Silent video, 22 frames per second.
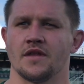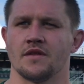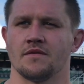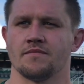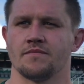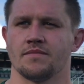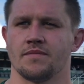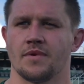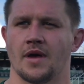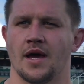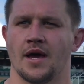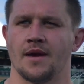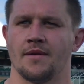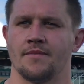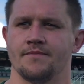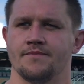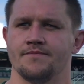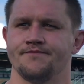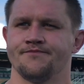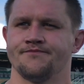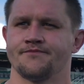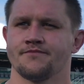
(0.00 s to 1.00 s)
And, yep.
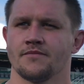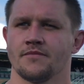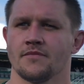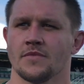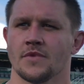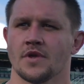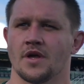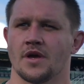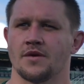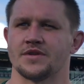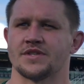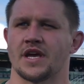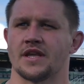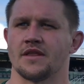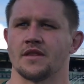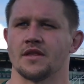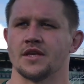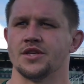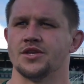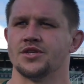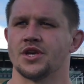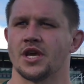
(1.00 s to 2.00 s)
um, like we said,
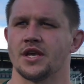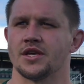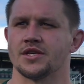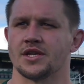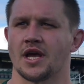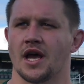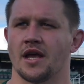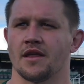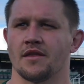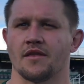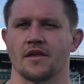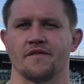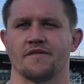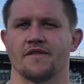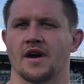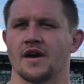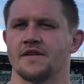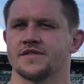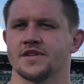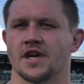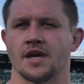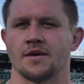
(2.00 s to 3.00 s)
the lead changed hand I think
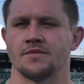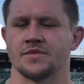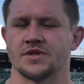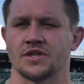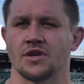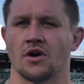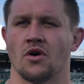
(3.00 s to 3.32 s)
five times.